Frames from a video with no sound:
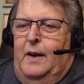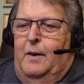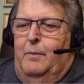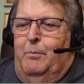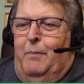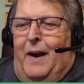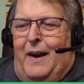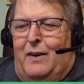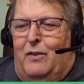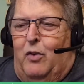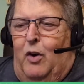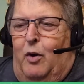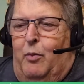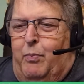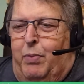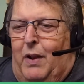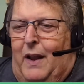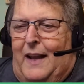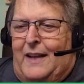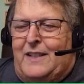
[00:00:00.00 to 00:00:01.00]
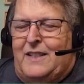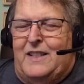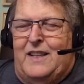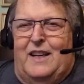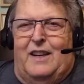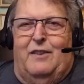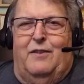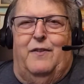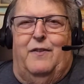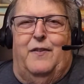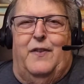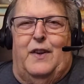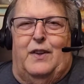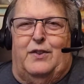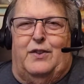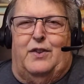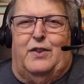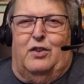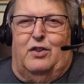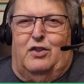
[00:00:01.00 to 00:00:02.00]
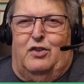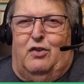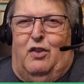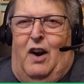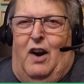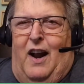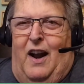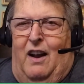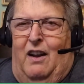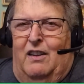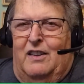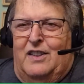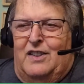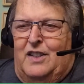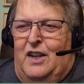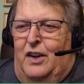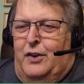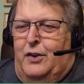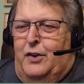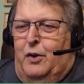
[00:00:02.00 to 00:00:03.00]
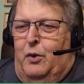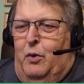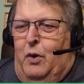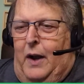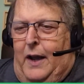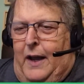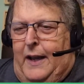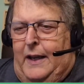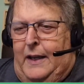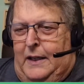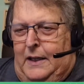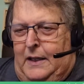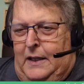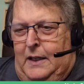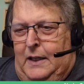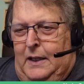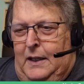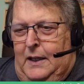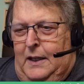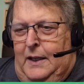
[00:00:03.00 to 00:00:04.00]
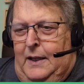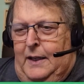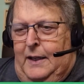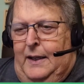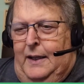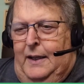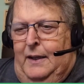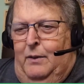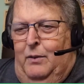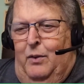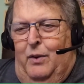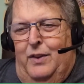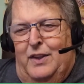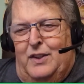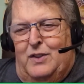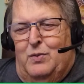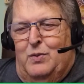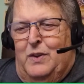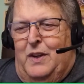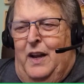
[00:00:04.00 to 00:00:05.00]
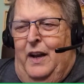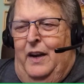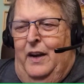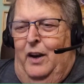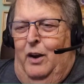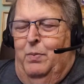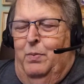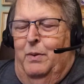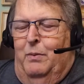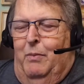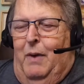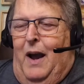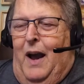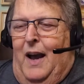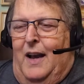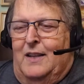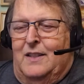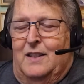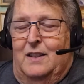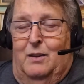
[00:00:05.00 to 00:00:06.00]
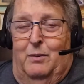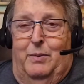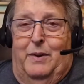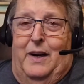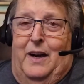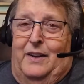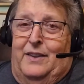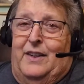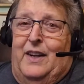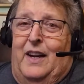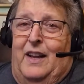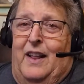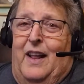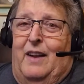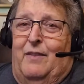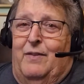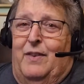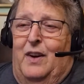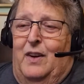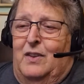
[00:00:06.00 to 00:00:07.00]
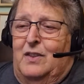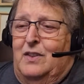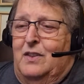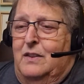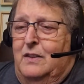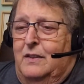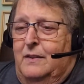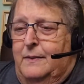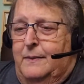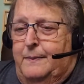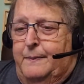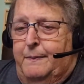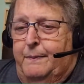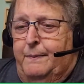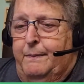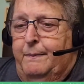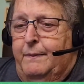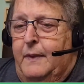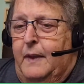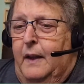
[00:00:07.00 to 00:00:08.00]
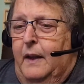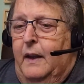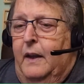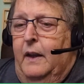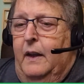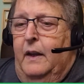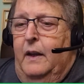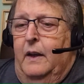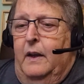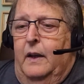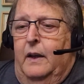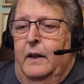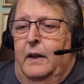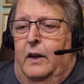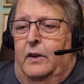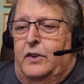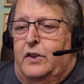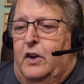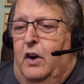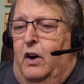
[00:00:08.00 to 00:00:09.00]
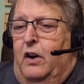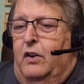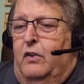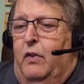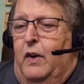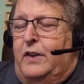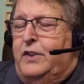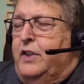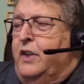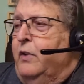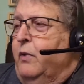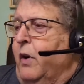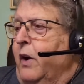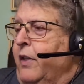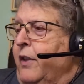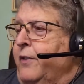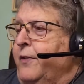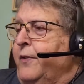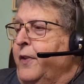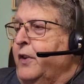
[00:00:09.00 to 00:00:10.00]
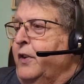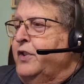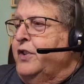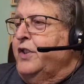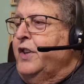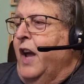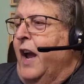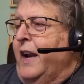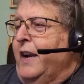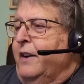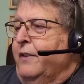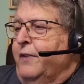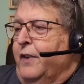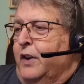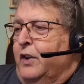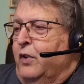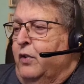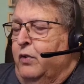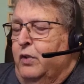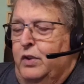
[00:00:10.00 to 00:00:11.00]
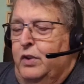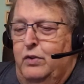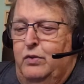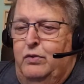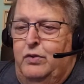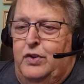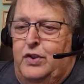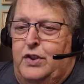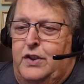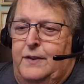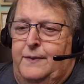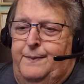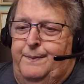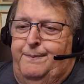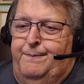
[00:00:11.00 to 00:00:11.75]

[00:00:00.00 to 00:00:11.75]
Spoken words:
Microplastic filter trial is underway. Well, this one kind of opened my eyes a little bit, I'll tell you that, folks. Coast Guard rescue on the first night of a cruise.